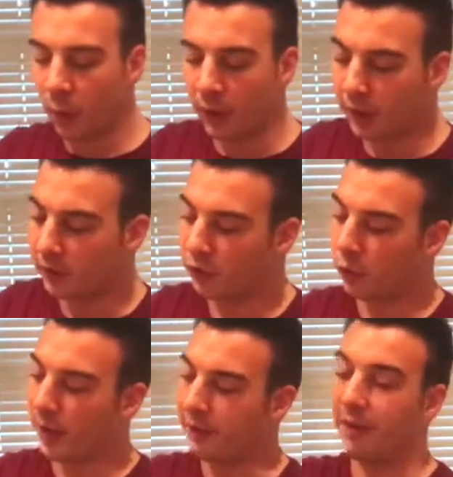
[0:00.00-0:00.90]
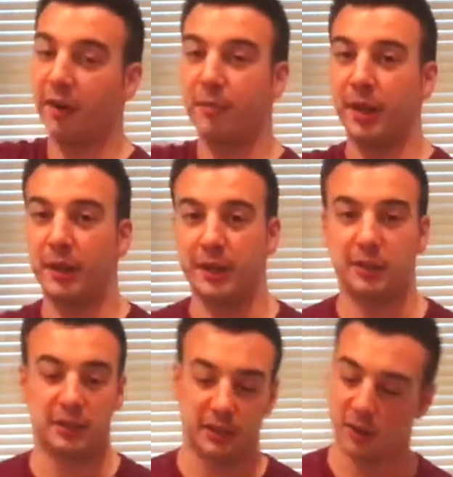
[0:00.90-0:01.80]
We're going to do 25ml
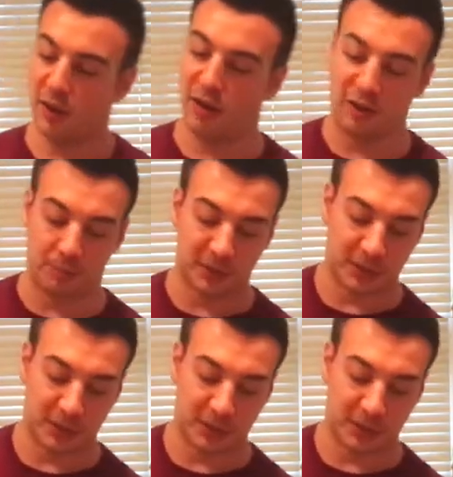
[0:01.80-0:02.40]
of